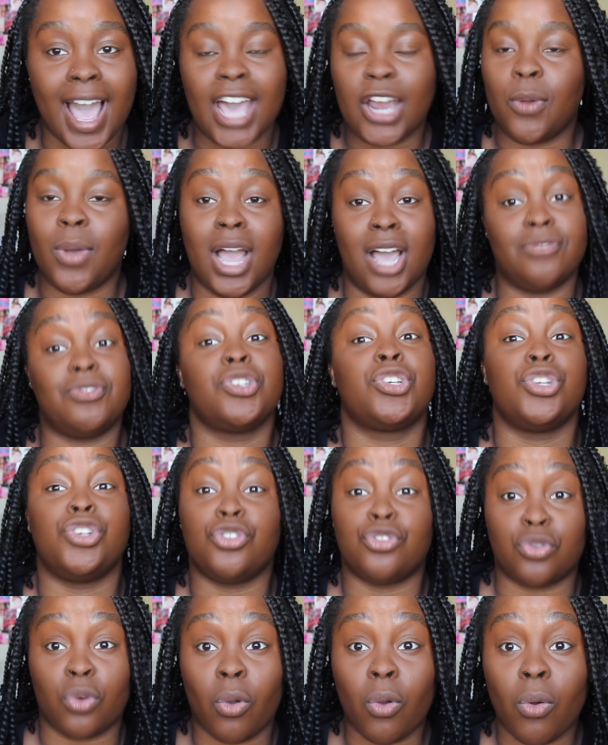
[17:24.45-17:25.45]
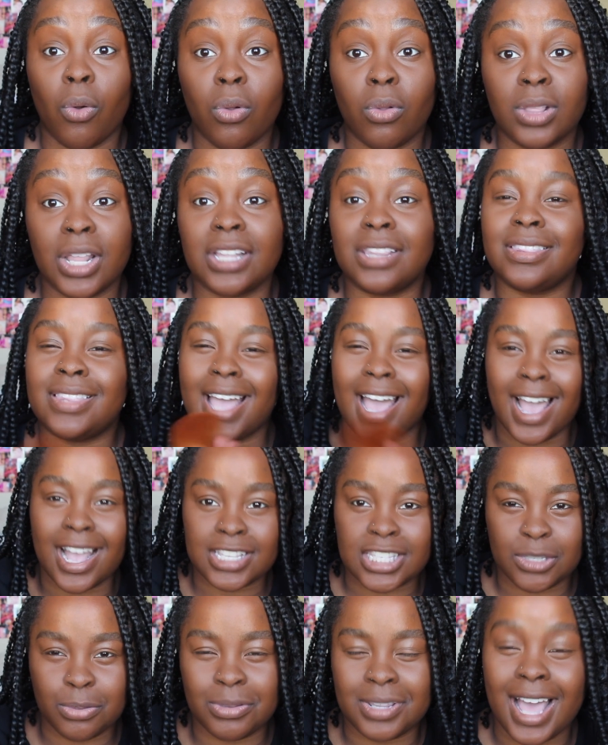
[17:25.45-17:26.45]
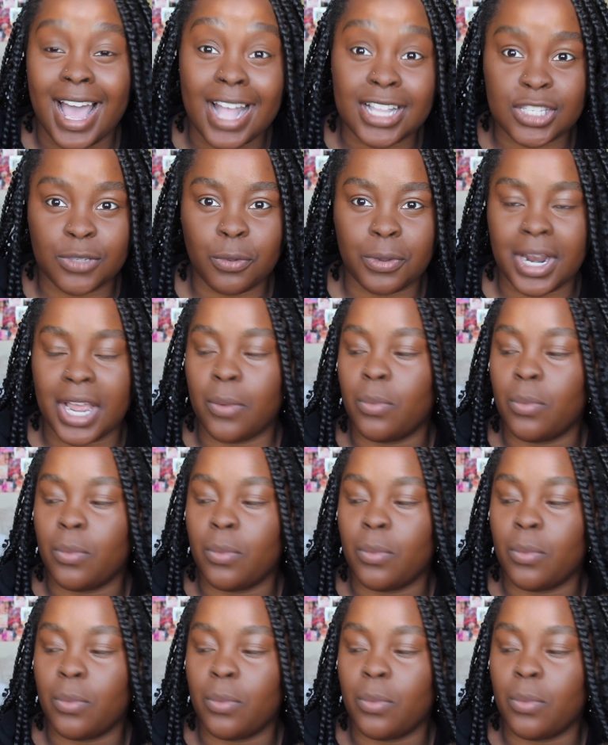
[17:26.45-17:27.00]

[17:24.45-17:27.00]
I don't have to control. Like, that's what I